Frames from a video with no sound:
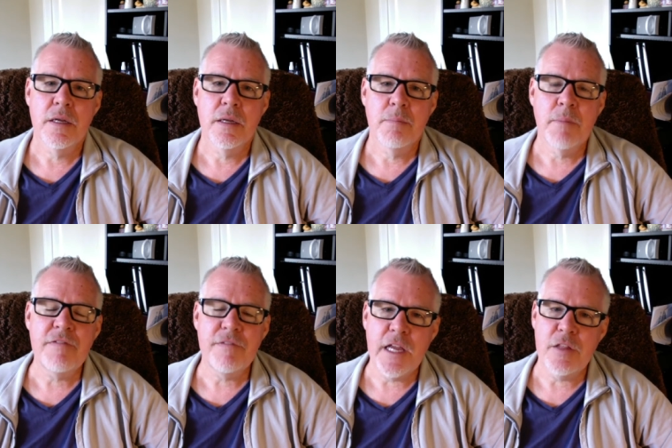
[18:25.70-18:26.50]
my
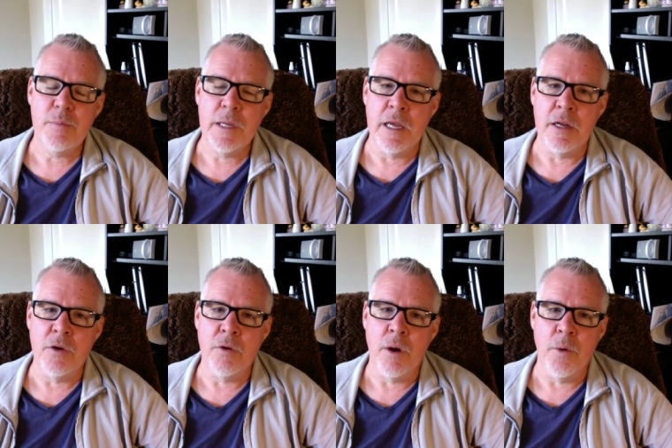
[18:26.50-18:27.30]
faith began to
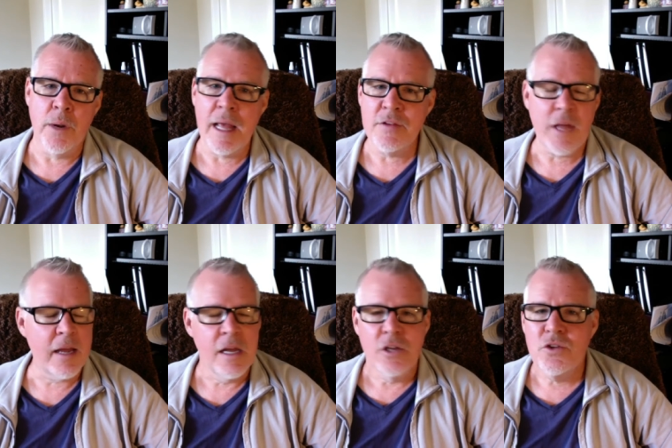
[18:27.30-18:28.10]
grow. And as I
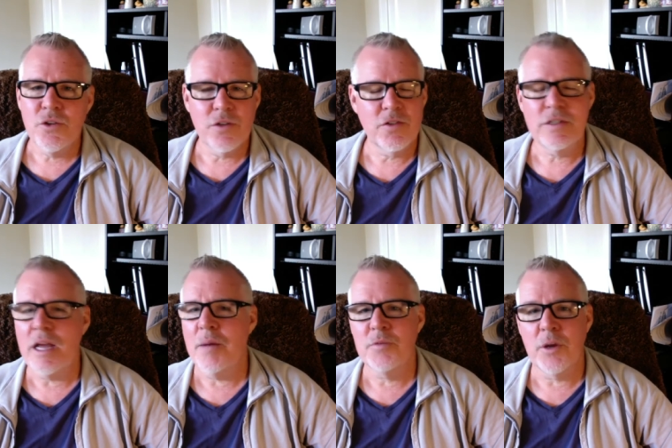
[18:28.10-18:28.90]
took
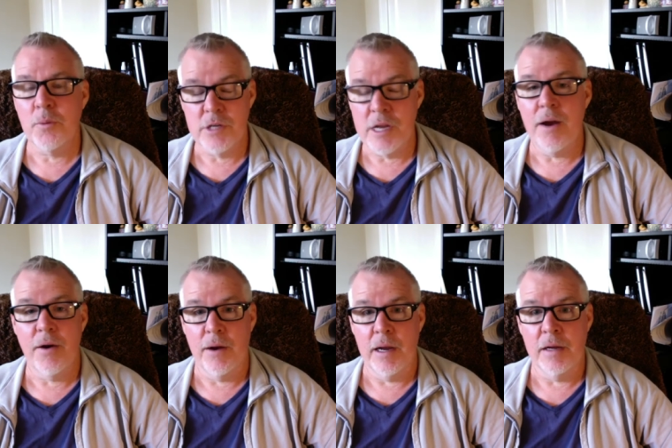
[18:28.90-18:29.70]
steps that were
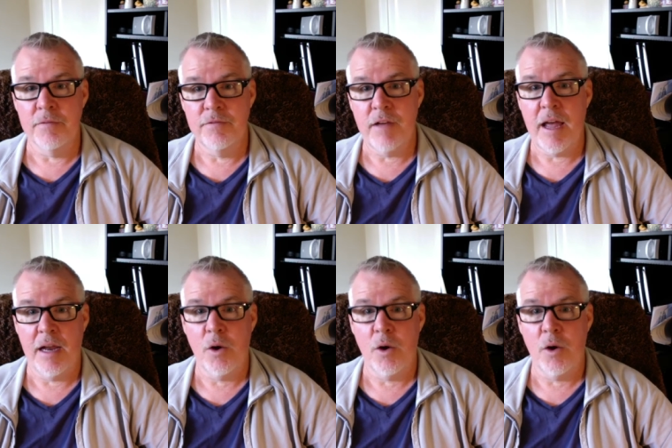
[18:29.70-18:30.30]
daring, in fact,